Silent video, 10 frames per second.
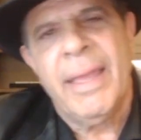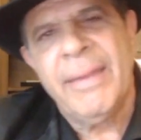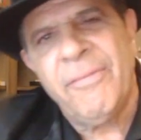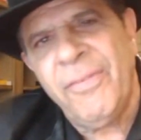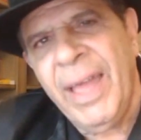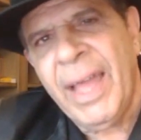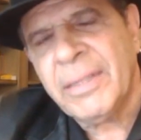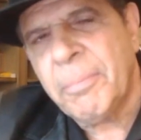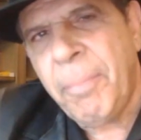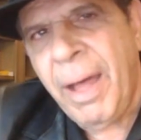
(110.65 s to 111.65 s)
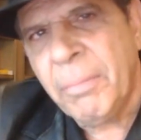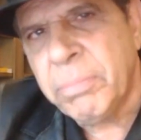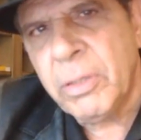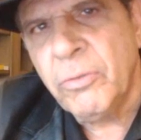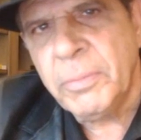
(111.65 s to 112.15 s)
In fact, Bob
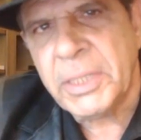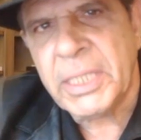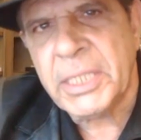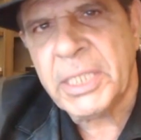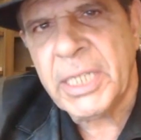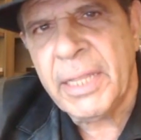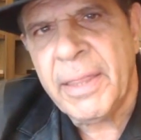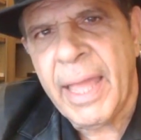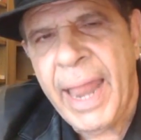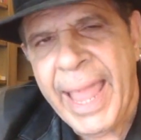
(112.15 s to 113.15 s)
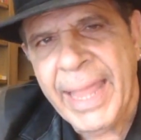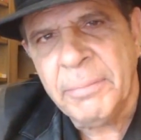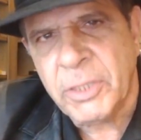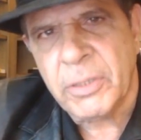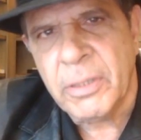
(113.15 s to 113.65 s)
Loomis has said that
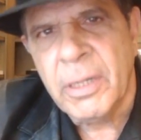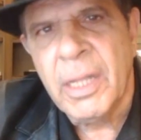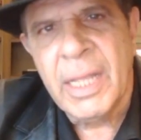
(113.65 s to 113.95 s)
Hamster